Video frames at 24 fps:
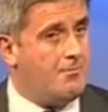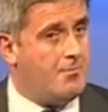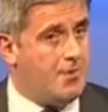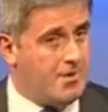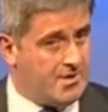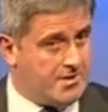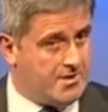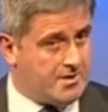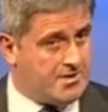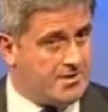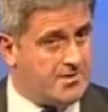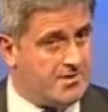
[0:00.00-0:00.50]

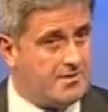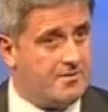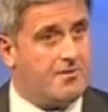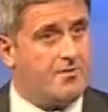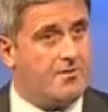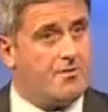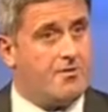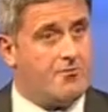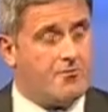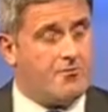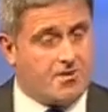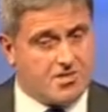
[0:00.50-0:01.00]
But
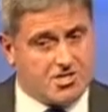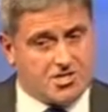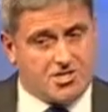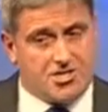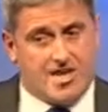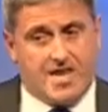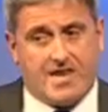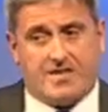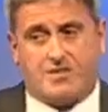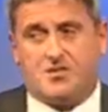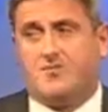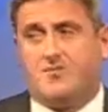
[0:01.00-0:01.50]
there is a
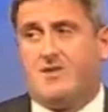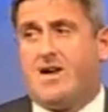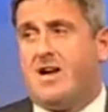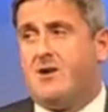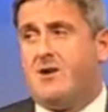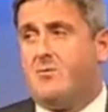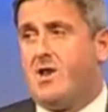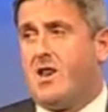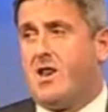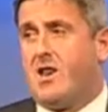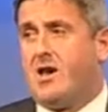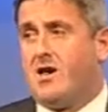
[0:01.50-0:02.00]
challenge for
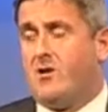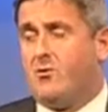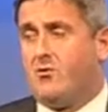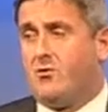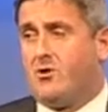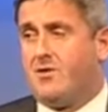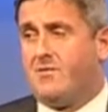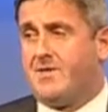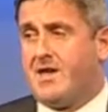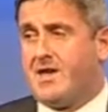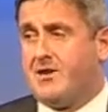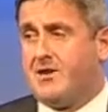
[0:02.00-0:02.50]
how we line
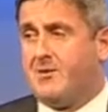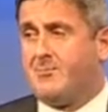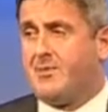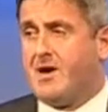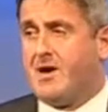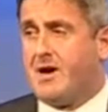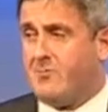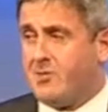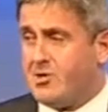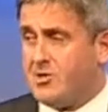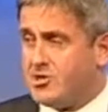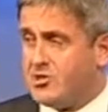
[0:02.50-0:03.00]
all of that up
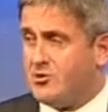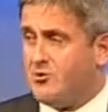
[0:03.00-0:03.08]
and we